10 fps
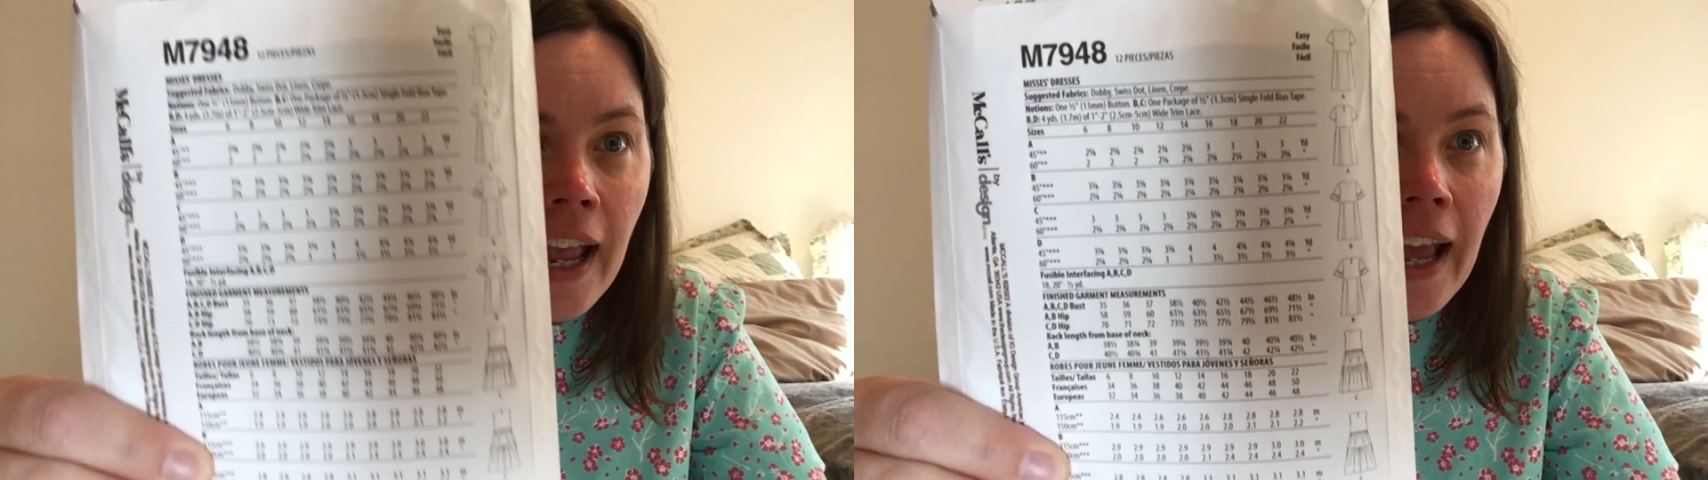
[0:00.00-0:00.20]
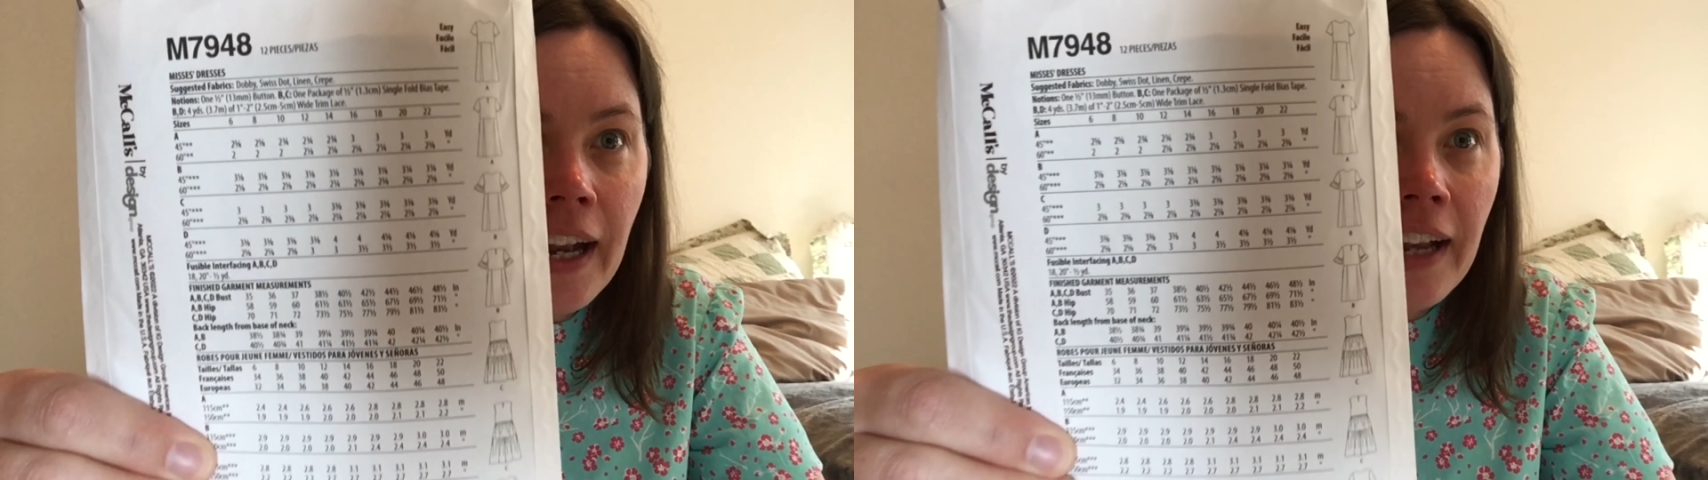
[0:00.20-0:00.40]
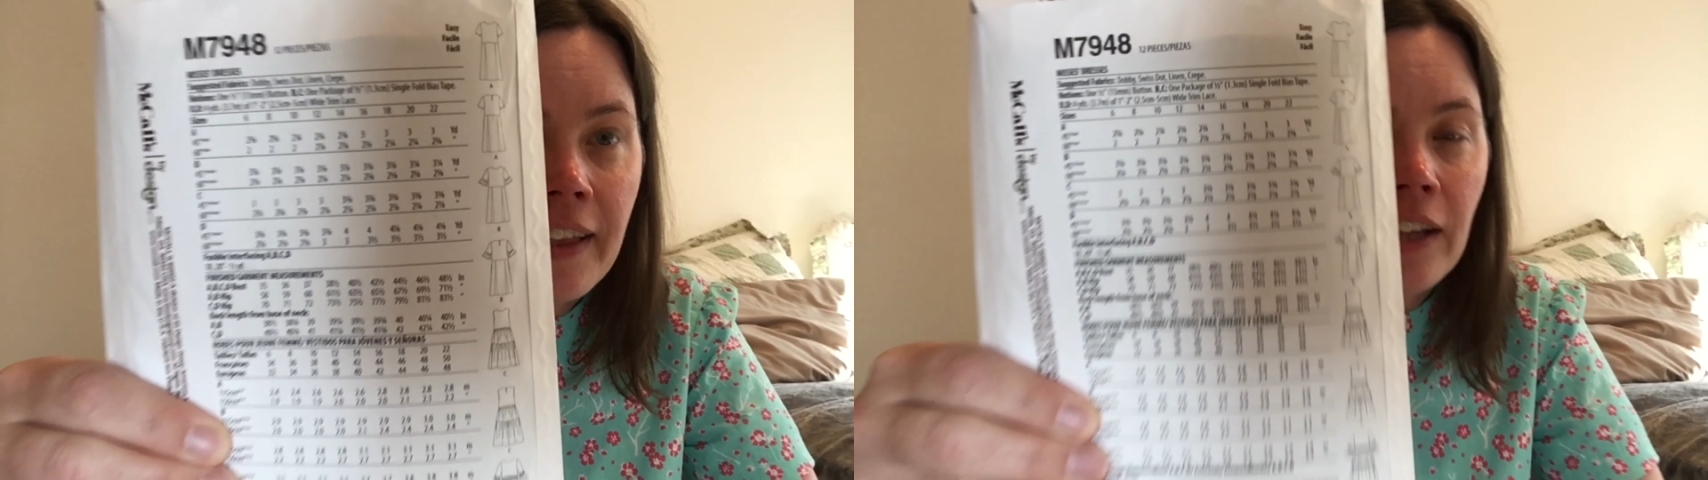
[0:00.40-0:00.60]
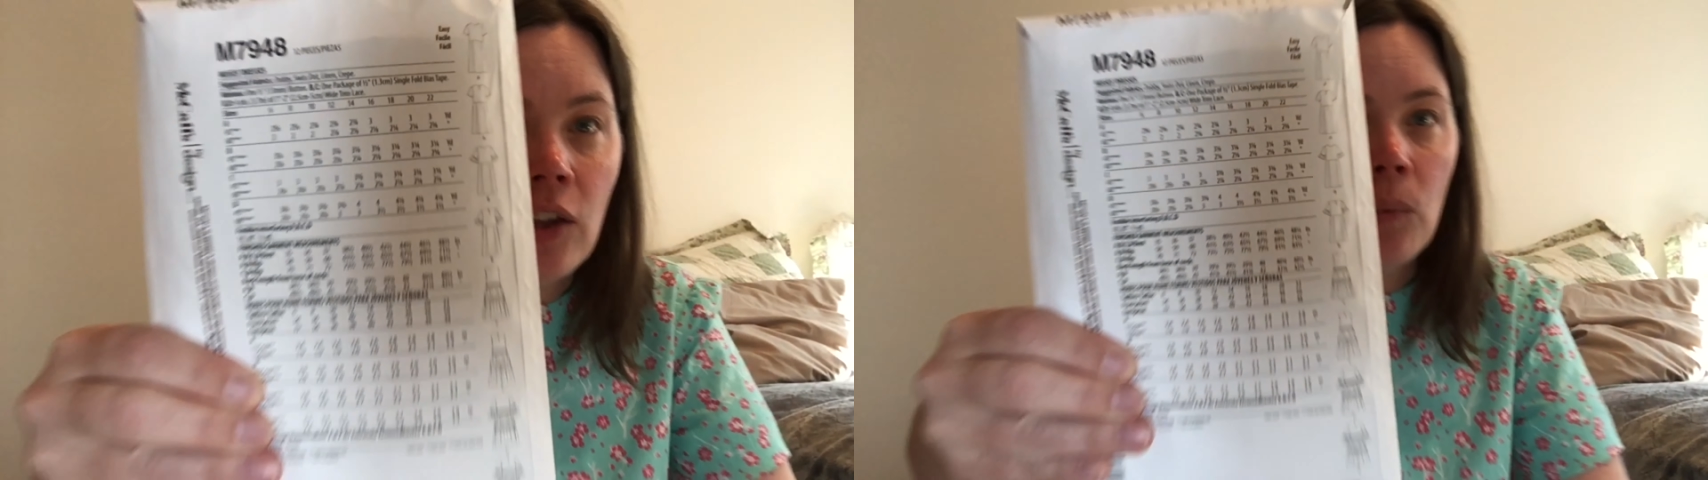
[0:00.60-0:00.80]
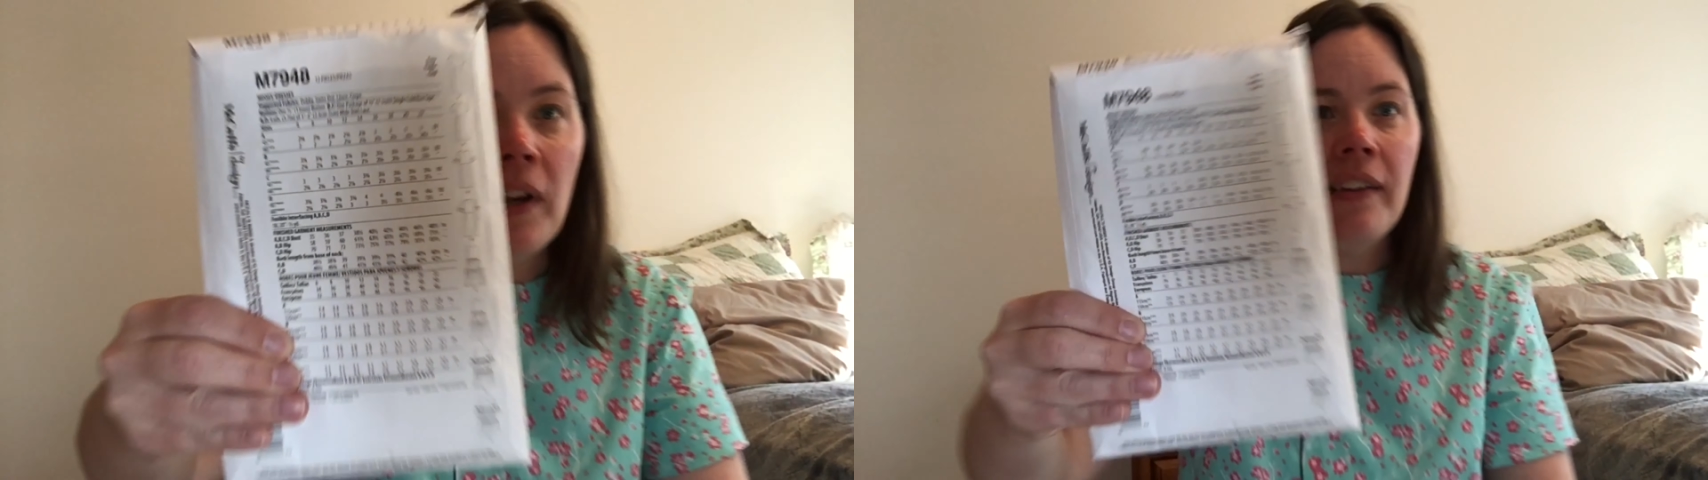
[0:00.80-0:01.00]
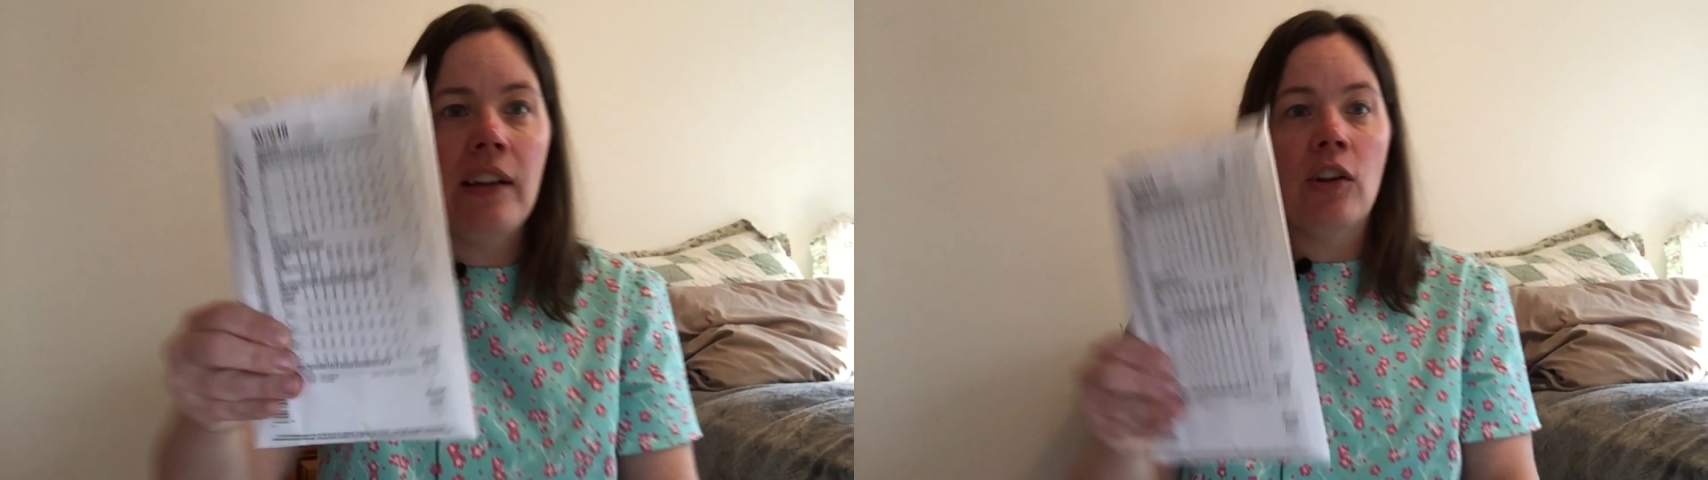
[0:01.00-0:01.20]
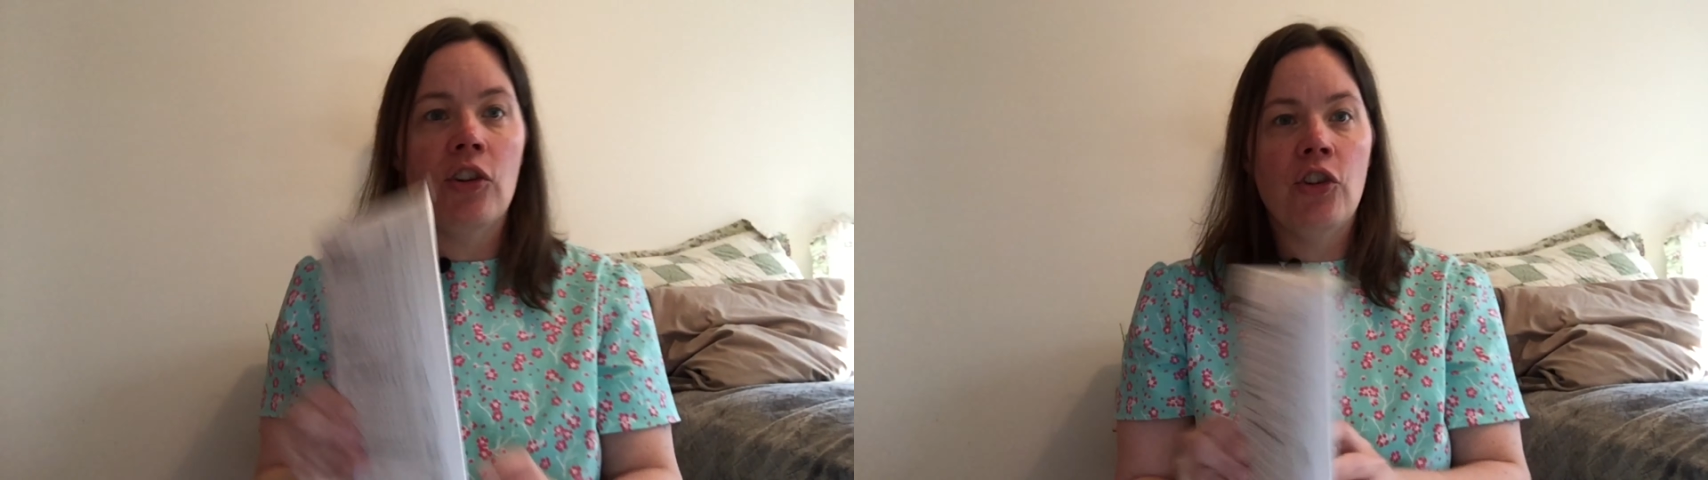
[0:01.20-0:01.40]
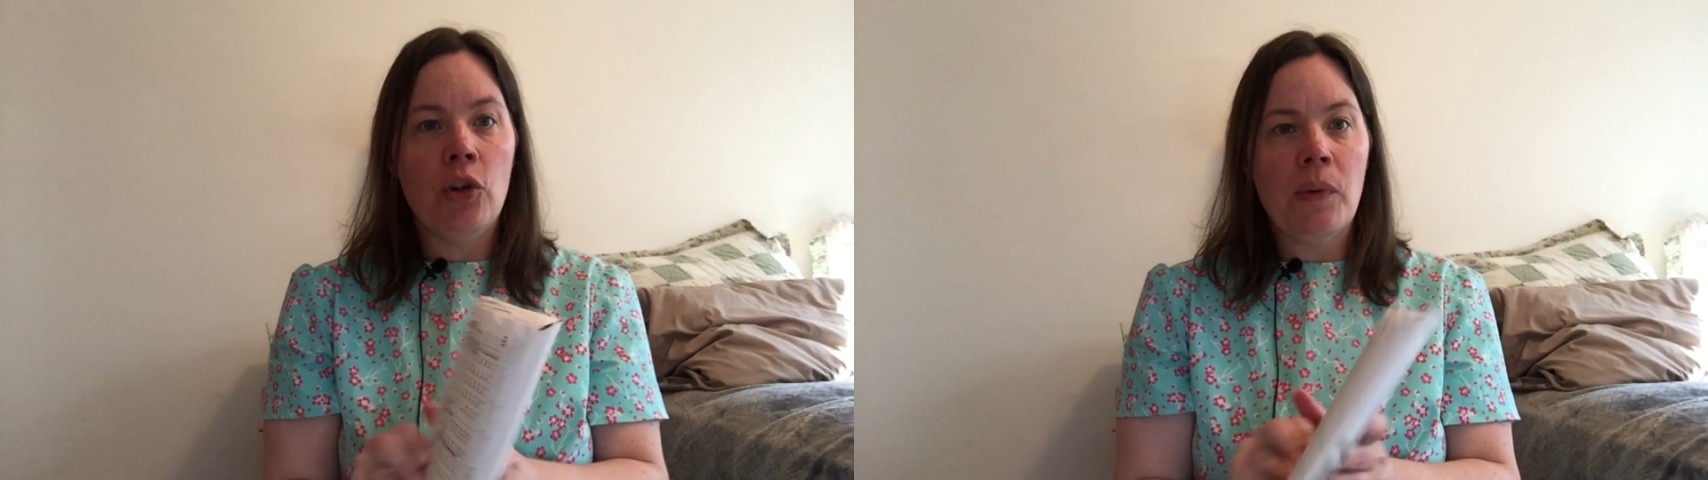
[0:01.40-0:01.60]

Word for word: and I think the reason, there's two